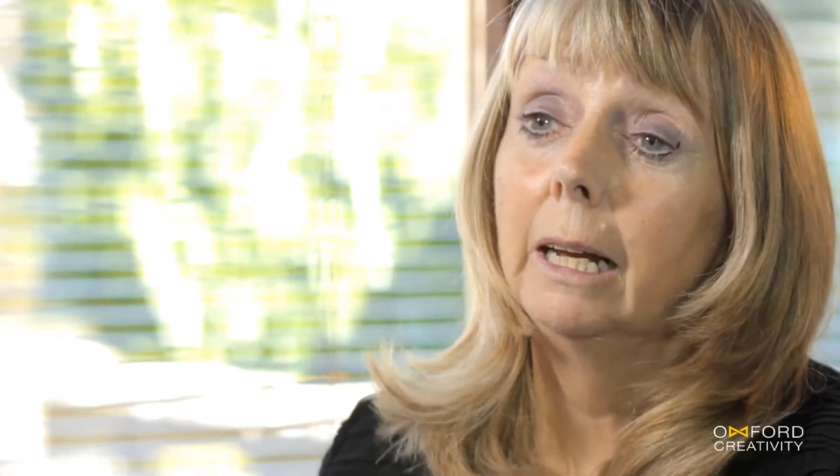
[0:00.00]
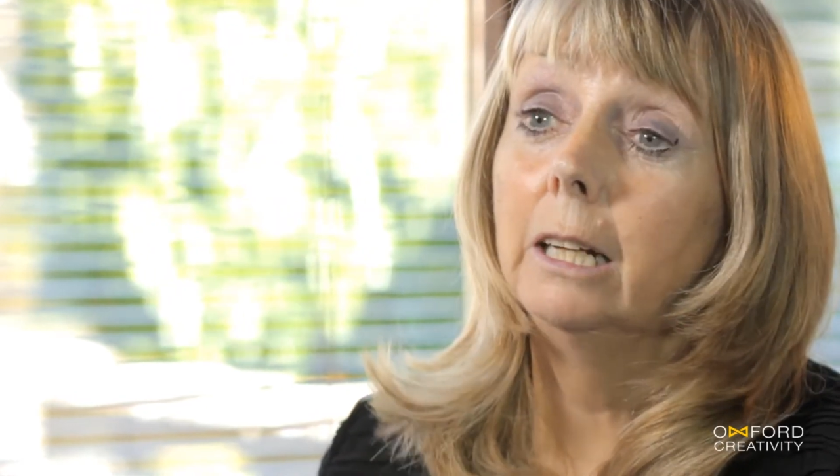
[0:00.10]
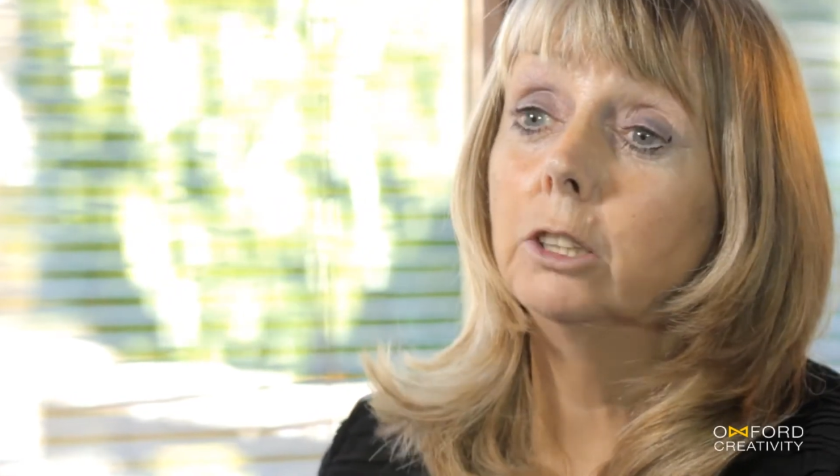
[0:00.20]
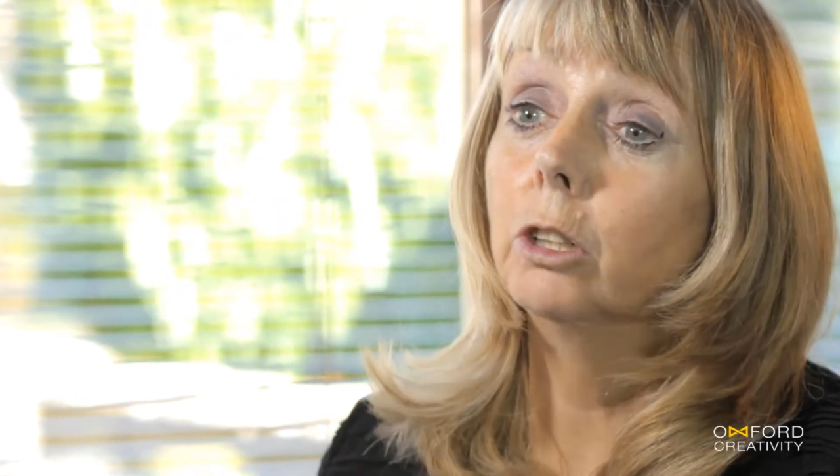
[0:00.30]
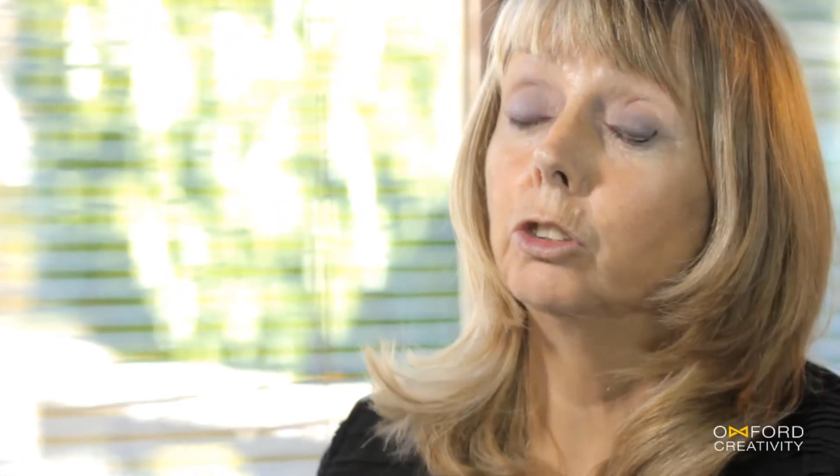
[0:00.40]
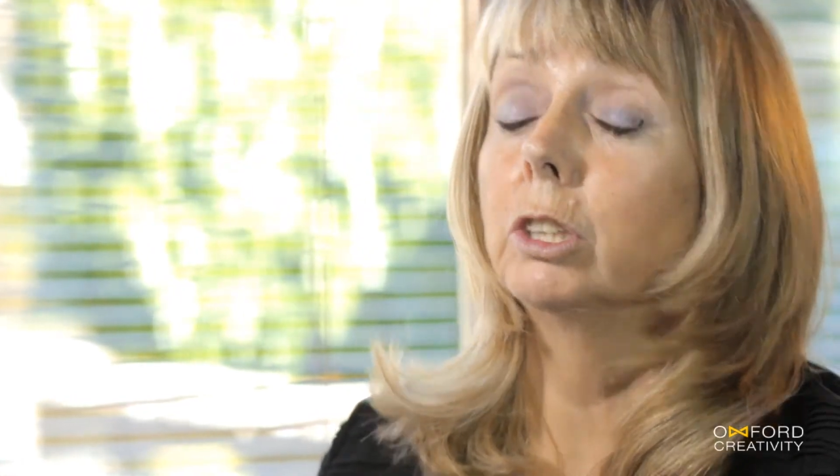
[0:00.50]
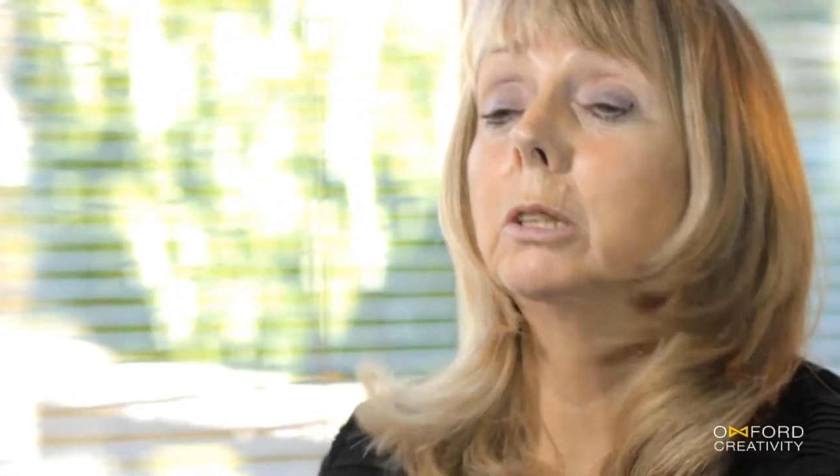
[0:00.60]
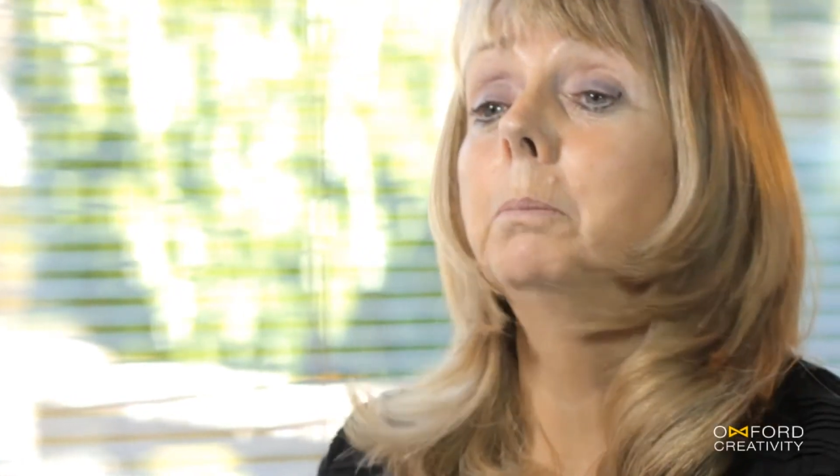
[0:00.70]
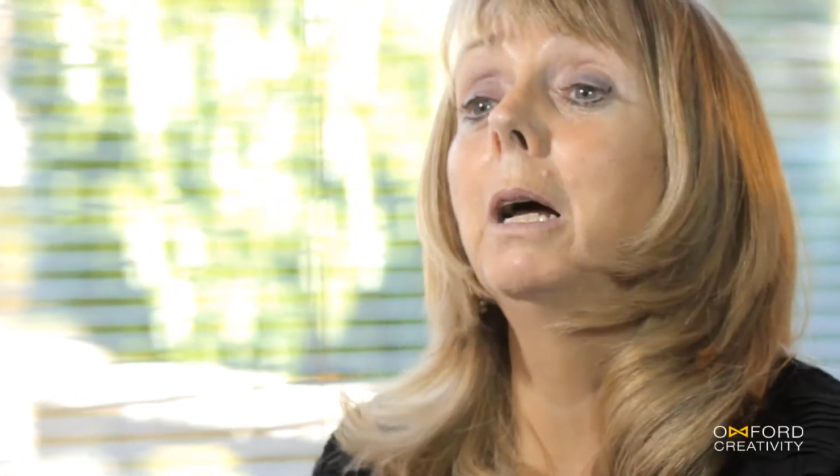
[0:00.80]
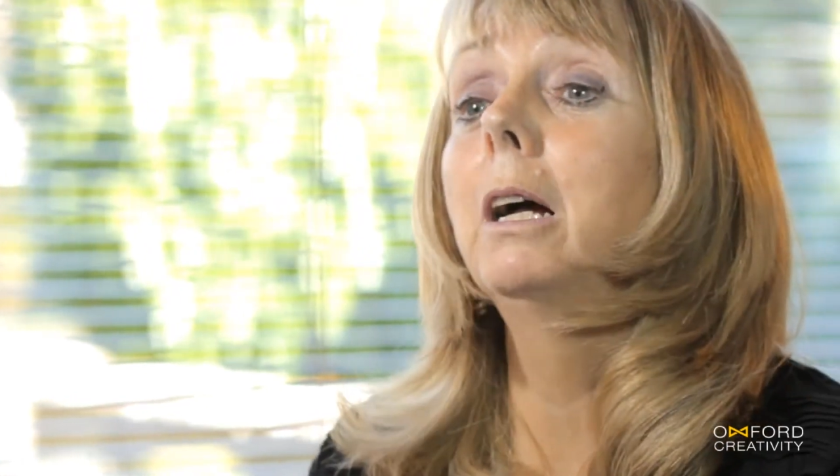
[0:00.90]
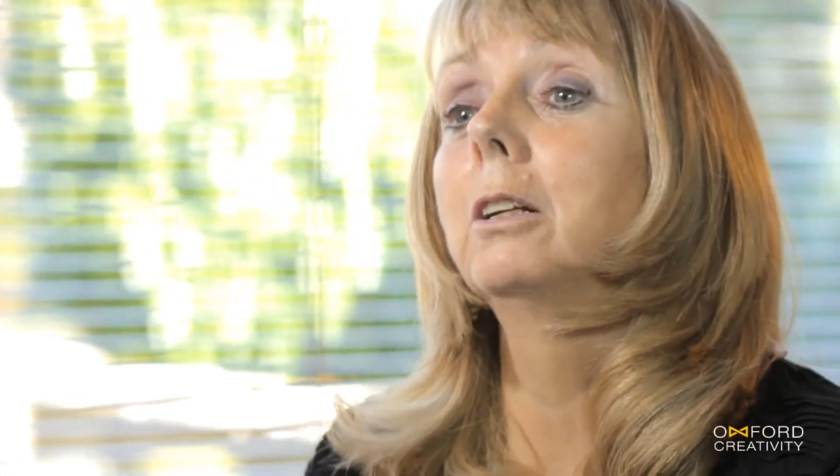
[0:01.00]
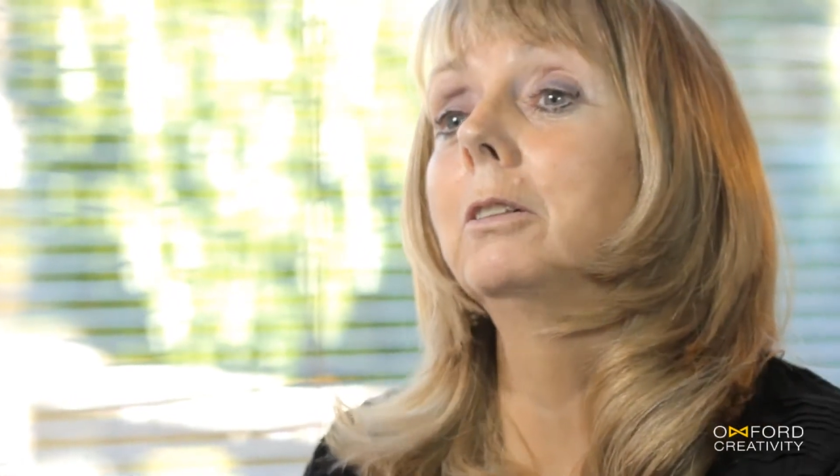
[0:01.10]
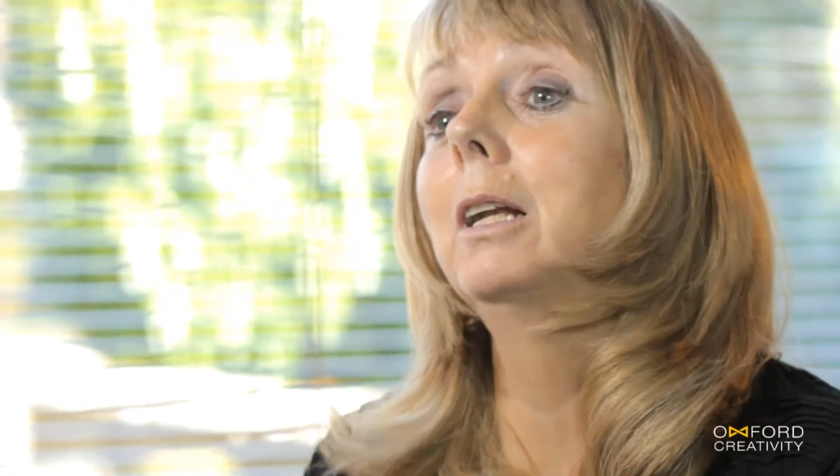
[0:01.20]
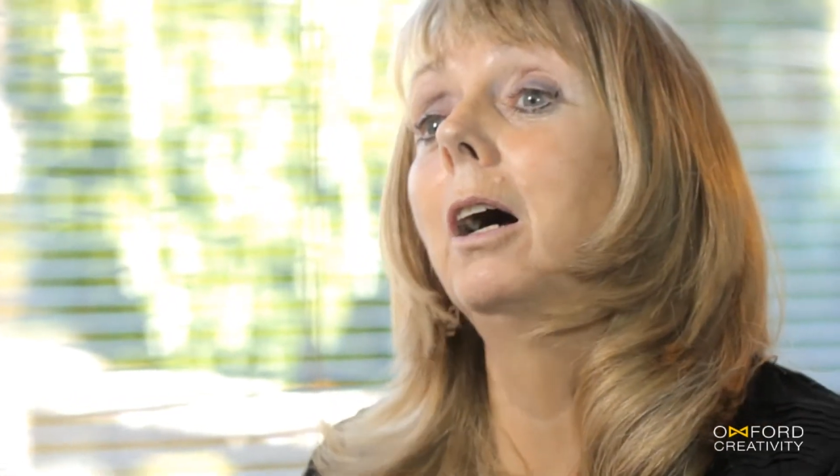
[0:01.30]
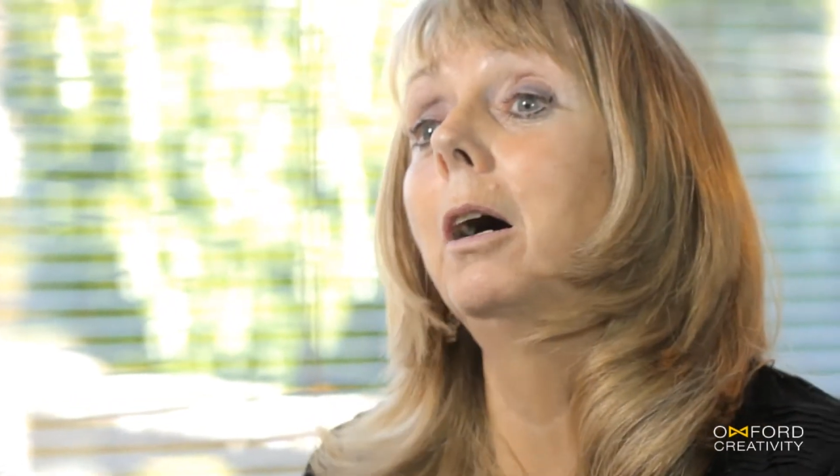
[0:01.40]
it's not just a
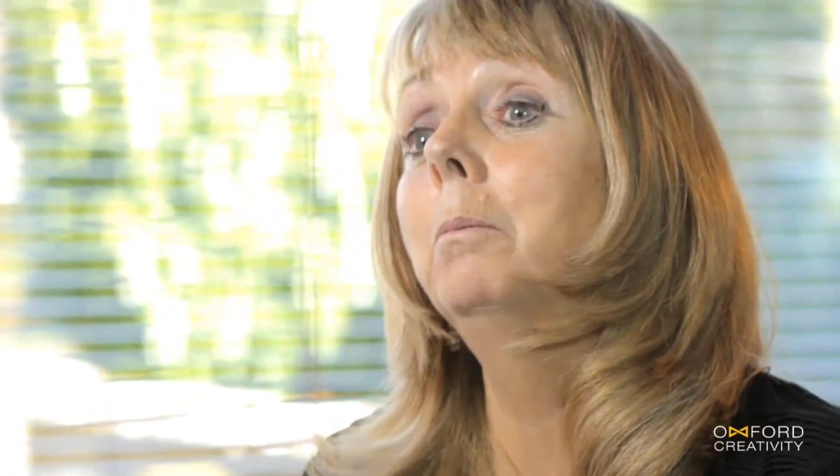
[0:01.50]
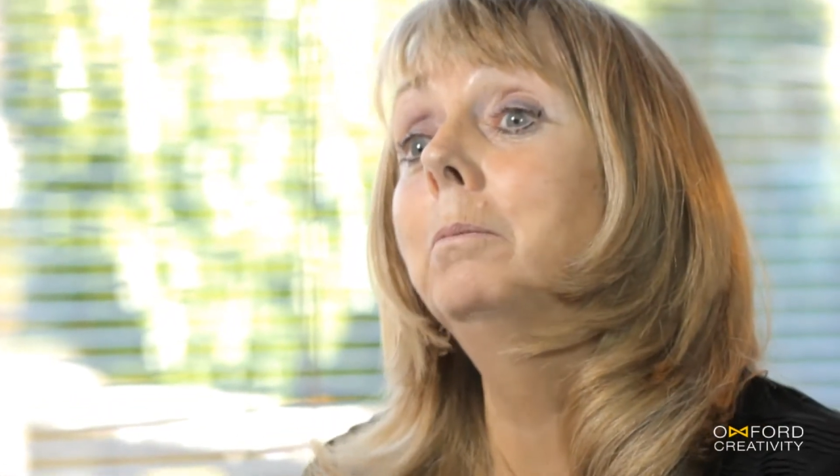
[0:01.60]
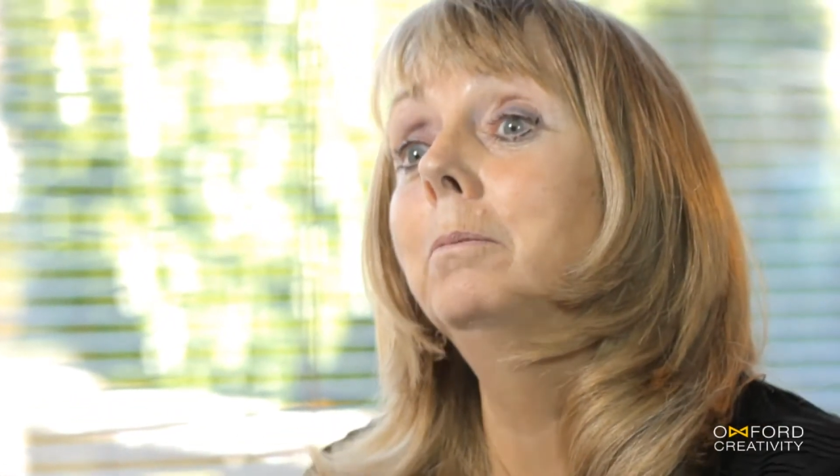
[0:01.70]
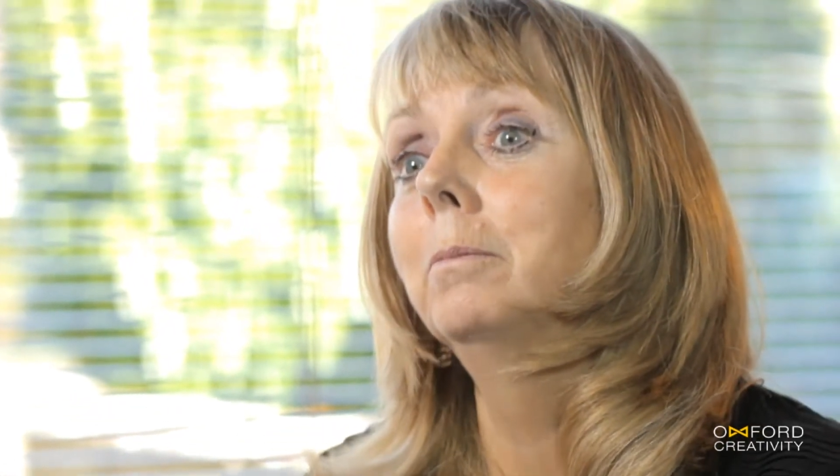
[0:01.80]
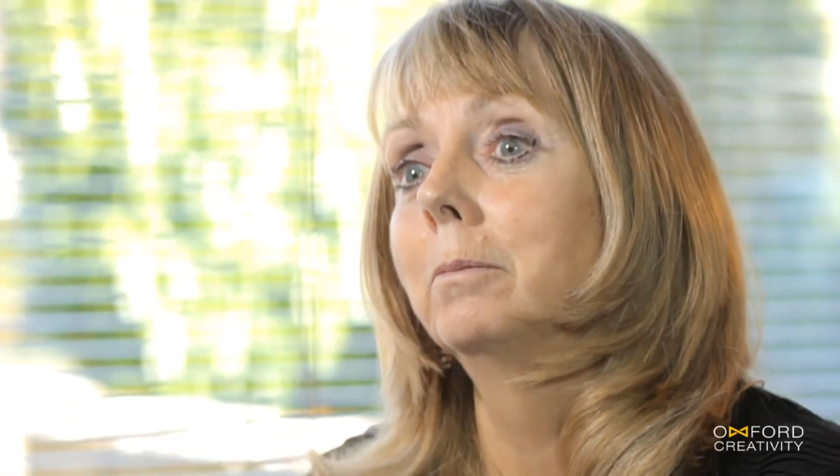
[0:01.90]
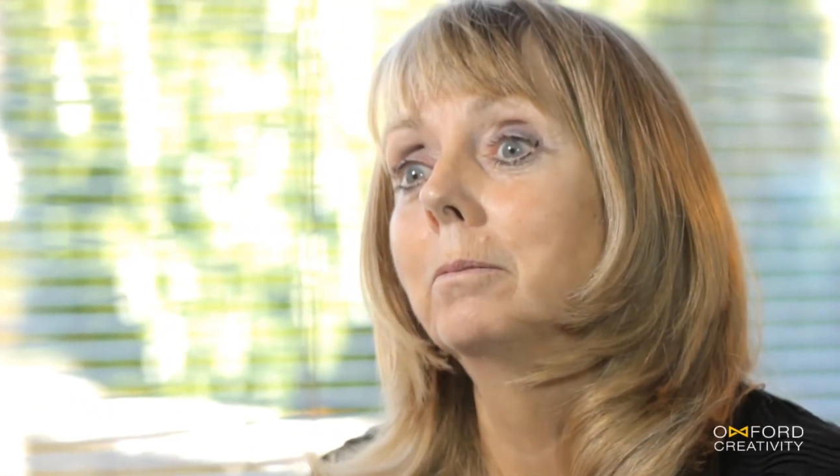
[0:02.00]
burglar alarm,